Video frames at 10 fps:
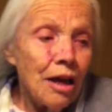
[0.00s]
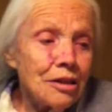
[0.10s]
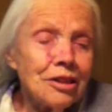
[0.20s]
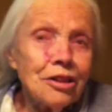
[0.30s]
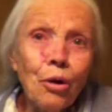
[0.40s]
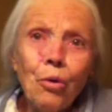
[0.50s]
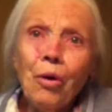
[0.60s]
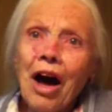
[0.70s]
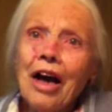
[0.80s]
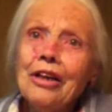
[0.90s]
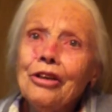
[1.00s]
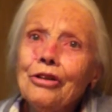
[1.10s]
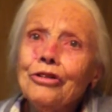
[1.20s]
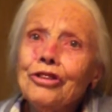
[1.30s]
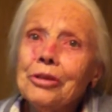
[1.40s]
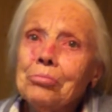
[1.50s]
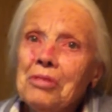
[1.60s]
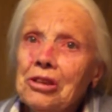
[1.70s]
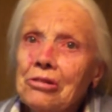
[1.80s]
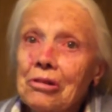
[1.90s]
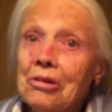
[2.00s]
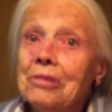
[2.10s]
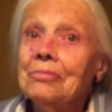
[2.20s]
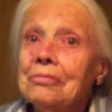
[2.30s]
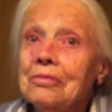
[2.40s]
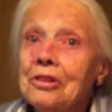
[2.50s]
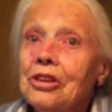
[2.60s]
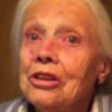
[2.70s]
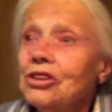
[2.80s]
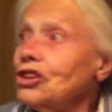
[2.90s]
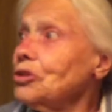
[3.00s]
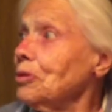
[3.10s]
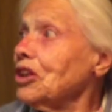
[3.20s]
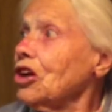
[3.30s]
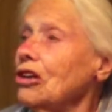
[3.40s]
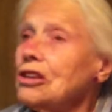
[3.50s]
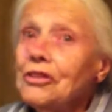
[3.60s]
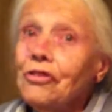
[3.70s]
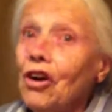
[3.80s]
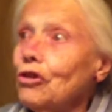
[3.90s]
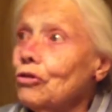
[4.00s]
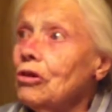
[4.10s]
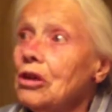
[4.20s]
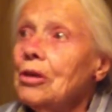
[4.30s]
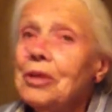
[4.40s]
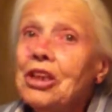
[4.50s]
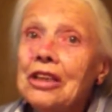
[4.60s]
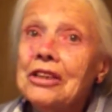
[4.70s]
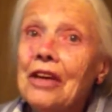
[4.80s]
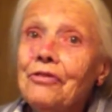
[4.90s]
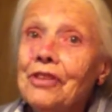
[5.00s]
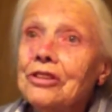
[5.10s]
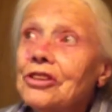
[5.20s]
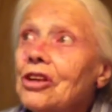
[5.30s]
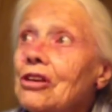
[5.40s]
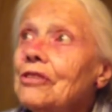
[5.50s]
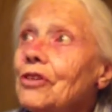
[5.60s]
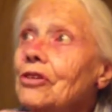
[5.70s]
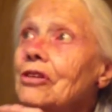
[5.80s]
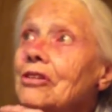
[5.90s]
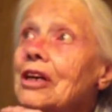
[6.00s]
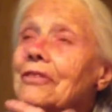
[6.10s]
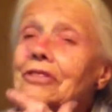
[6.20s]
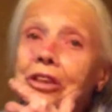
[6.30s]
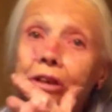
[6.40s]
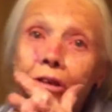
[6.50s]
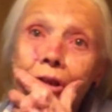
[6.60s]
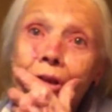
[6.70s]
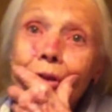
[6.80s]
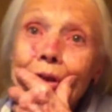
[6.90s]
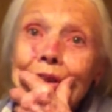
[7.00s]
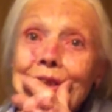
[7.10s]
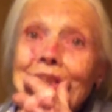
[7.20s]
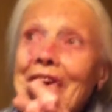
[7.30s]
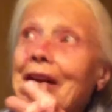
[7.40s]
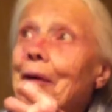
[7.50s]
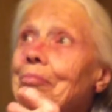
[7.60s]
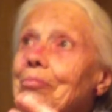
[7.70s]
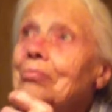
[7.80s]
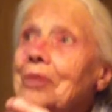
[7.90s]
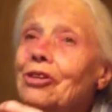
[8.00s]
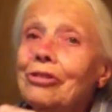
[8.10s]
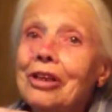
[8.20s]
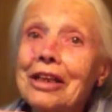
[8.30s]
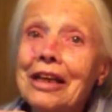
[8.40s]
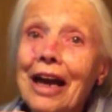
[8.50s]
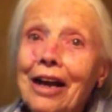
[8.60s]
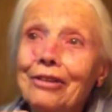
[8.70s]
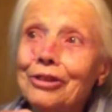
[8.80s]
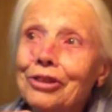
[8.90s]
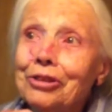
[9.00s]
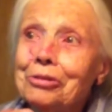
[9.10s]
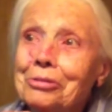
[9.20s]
And so I learned to milk just because of her, because I felt sorry for her having to get up and milk cows.